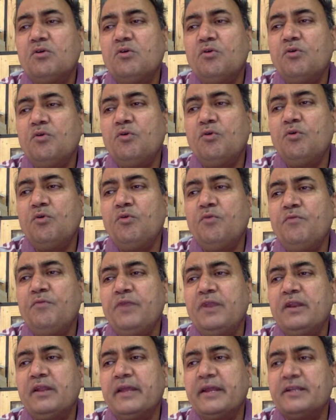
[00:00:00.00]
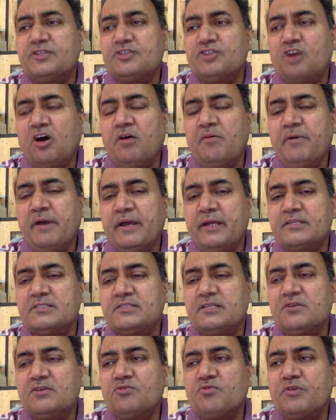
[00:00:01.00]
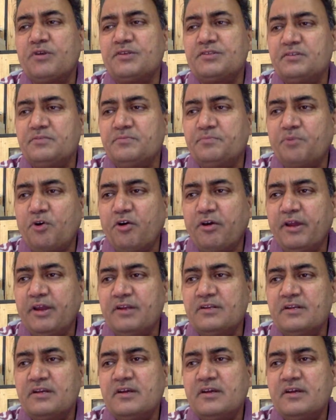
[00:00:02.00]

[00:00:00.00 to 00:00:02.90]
who will get job has 10 coins in pocket